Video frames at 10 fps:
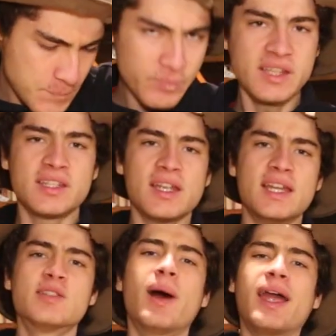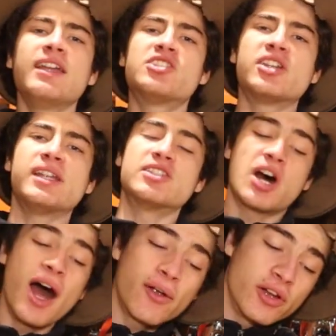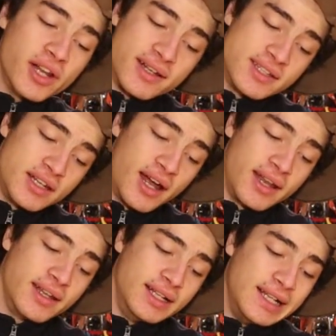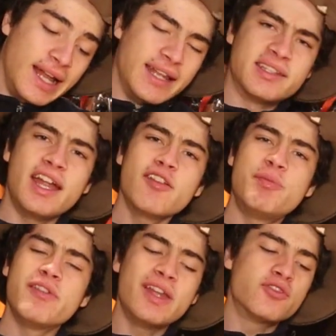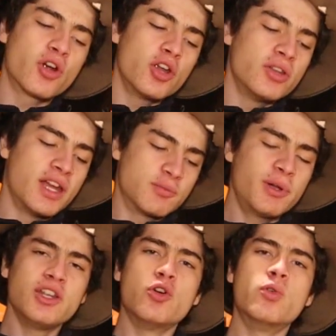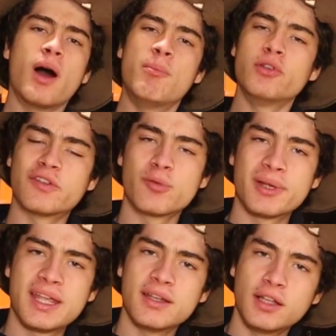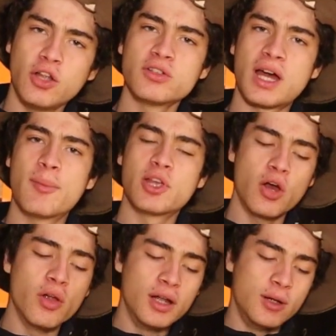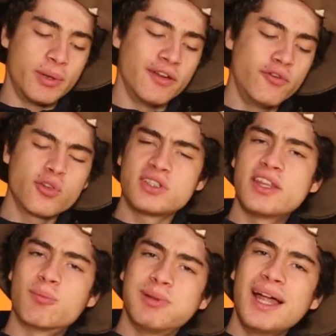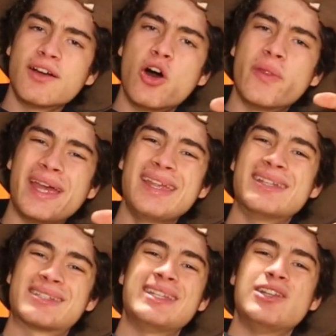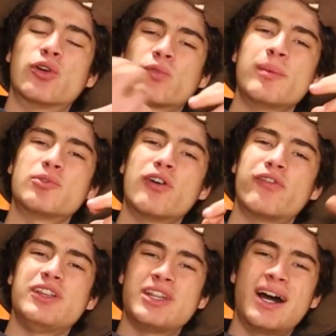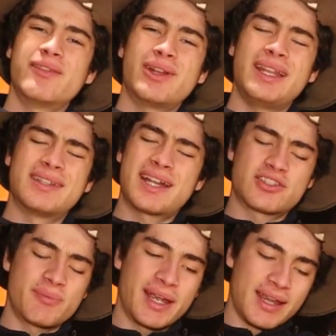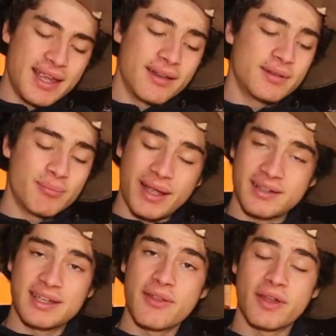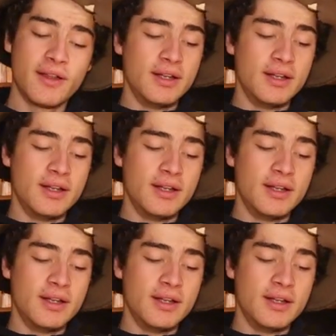This here is my Eachine Tyro 99. It's an FPV drone. It's pretty cool. I built it from a kit a long time ago, but unfortunately the plug on the ESC got ripped off and you can't really attach it back together.